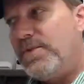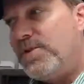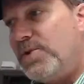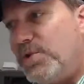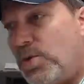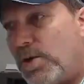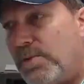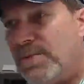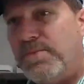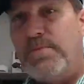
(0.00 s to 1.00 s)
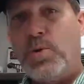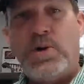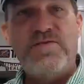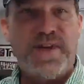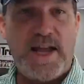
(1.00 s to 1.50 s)
newer,
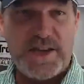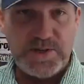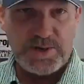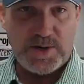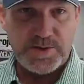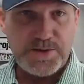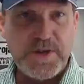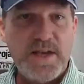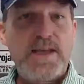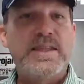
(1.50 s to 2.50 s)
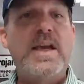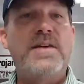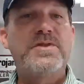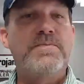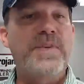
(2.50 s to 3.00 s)
more advanced chargers, they
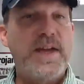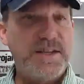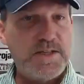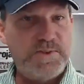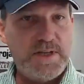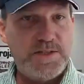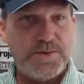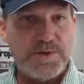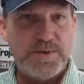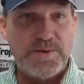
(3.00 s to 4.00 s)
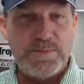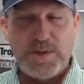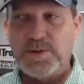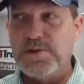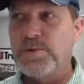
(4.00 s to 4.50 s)
have some fancy features to them,
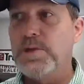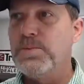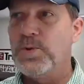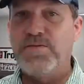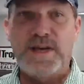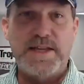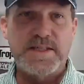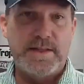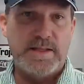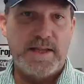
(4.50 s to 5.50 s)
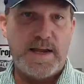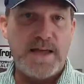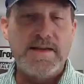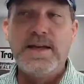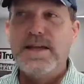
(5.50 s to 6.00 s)
you know, a little bit more fancy than
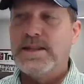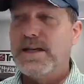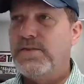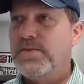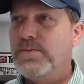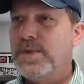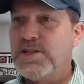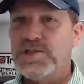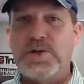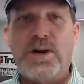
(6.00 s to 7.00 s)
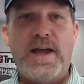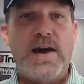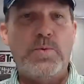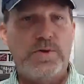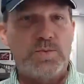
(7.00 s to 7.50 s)
that. They, they start
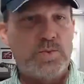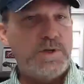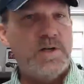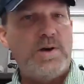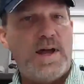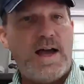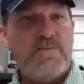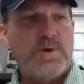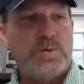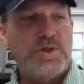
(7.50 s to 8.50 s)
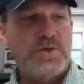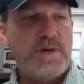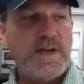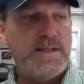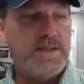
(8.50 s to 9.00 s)
out with a real high voltage
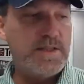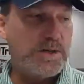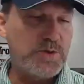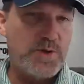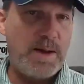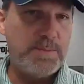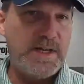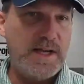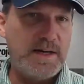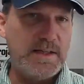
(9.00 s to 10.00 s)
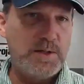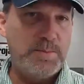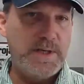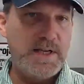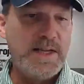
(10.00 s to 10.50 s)
rate, then they'll drop down a little
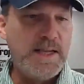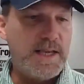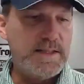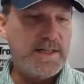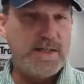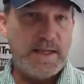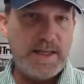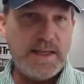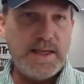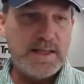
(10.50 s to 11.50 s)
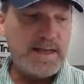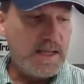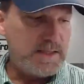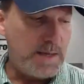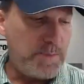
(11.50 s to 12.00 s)
bit, and then at the end,
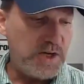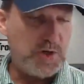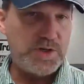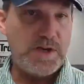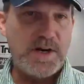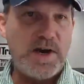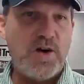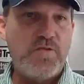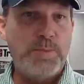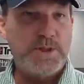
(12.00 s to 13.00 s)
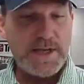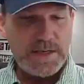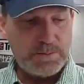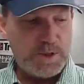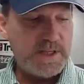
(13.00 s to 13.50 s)
they may shut off, but, they,
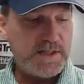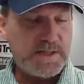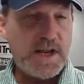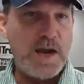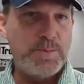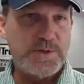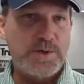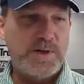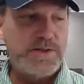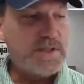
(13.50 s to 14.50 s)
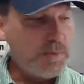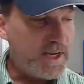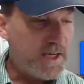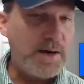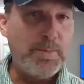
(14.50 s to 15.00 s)
but then a timer's going, then they
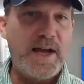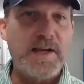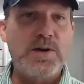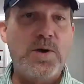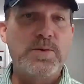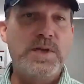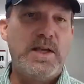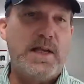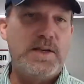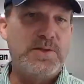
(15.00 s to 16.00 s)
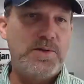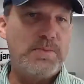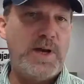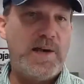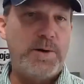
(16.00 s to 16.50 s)
may come back on and do your
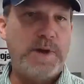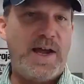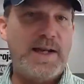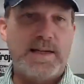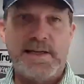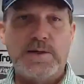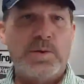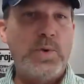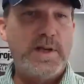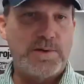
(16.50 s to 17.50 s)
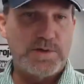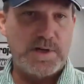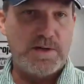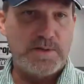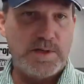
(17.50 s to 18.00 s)
battery pack like in a week or
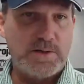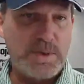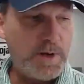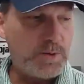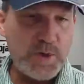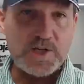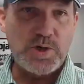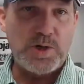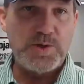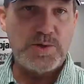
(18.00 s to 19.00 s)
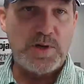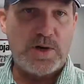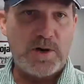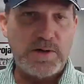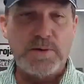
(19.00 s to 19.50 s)
so. You know, they may recharge your
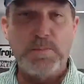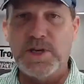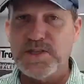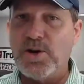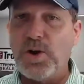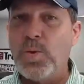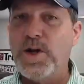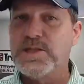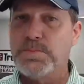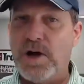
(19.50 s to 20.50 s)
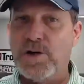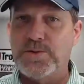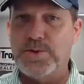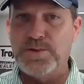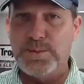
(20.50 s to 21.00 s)
car, or, but it's always
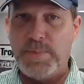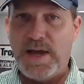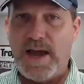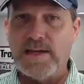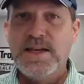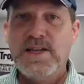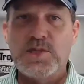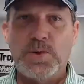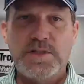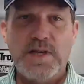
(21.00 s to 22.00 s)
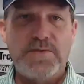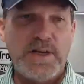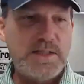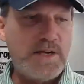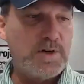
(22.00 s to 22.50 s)
monitoring your pack. So it never,
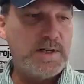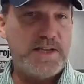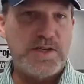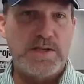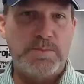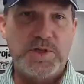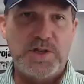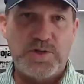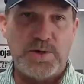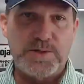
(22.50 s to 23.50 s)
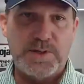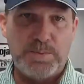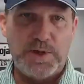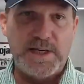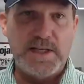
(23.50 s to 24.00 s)
it never lets them discharge
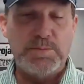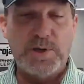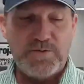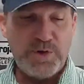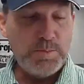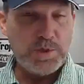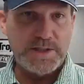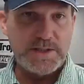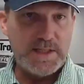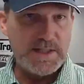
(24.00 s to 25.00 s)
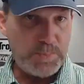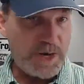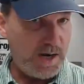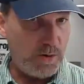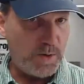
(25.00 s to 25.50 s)
completely. But if you plugged in a
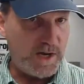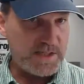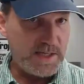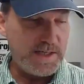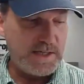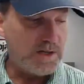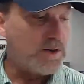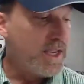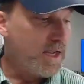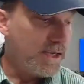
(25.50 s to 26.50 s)
PowerWise E-Z-GO